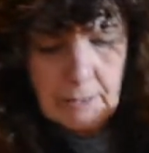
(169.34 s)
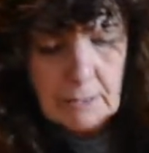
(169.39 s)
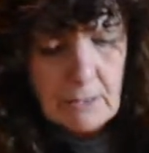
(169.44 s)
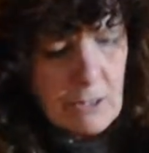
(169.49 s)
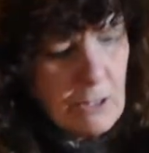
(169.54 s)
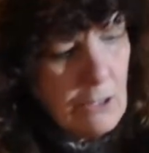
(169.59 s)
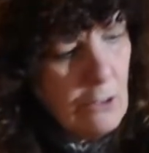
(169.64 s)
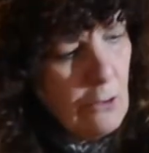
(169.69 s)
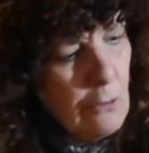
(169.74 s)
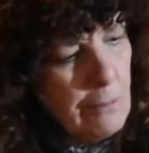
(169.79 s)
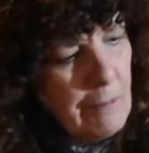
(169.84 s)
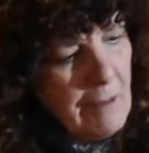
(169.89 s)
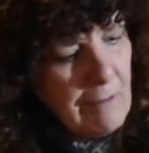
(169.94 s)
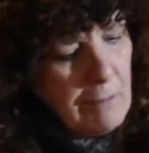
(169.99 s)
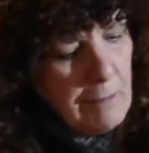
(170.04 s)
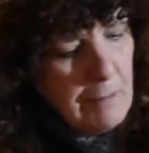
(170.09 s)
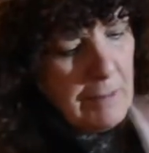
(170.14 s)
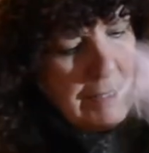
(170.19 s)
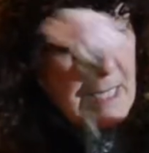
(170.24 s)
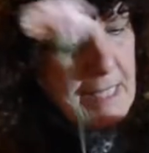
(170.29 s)
So I hope
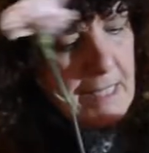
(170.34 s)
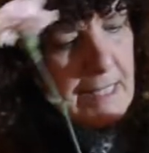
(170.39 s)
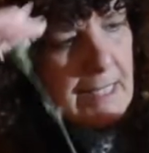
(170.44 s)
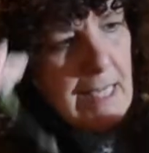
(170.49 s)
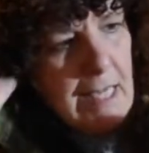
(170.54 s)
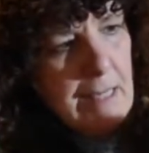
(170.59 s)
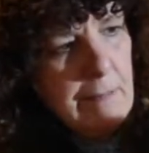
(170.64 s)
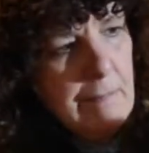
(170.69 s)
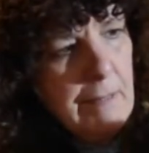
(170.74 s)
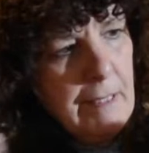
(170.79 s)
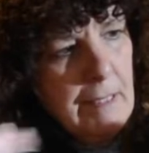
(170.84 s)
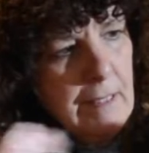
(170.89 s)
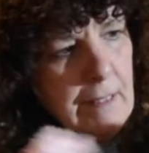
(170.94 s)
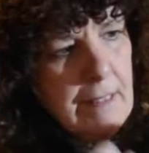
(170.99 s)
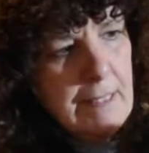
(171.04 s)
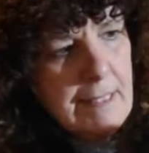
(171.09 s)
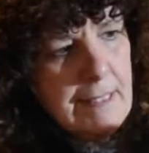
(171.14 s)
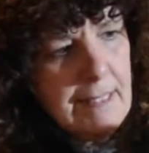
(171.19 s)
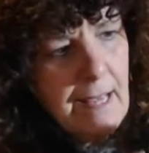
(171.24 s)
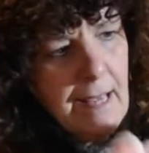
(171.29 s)
everybody's keeping
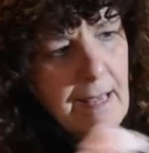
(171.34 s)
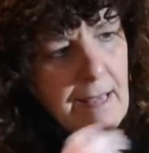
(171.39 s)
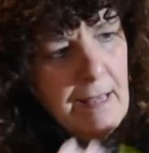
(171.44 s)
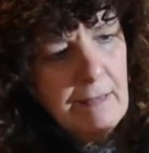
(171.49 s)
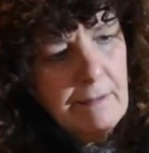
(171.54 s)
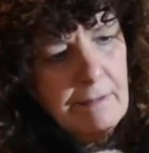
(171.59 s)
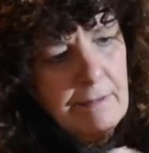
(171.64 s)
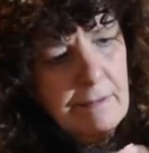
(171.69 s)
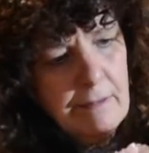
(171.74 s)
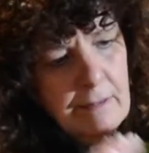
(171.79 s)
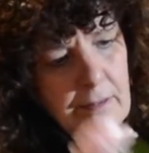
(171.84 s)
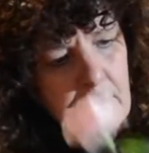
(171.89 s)
safe.